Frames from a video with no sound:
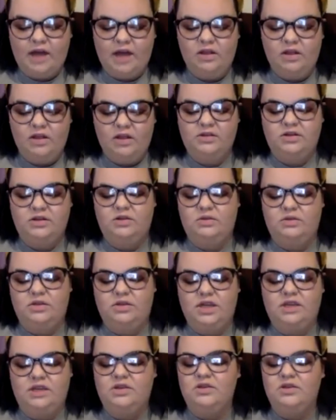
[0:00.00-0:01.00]
but how long do
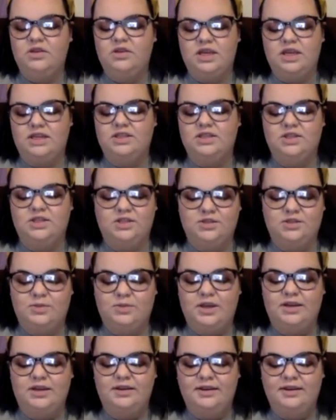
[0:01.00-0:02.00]
you think your kids
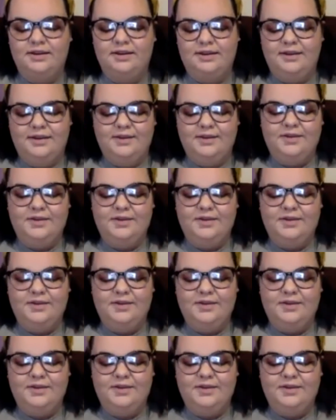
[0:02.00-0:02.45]
should spend